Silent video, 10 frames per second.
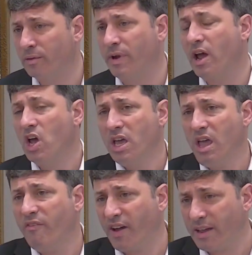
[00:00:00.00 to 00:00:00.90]
le'meah.
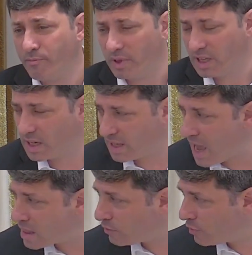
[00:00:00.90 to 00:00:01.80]
If I lit a
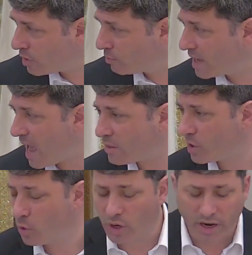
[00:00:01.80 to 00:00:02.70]
candle for a
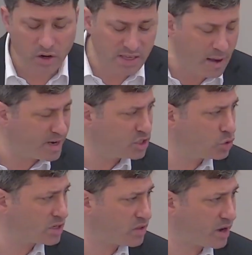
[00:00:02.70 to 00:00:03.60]
gathering, who cares how many
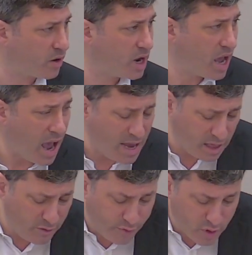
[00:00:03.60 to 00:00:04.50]
Jews are there? I
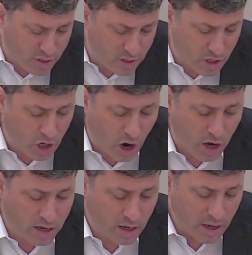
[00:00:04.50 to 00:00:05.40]
lit it for the
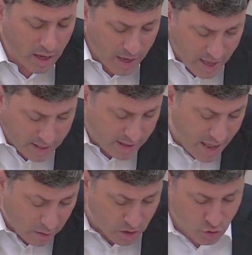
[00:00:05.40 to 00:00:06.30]
guy, and
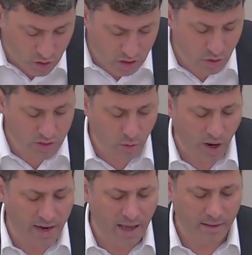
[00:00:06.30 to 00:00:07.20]
now the Jew could use it.
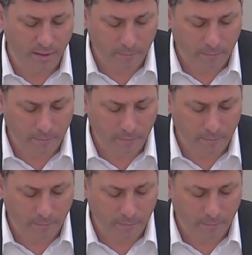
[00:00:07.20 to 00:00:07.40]
Why not?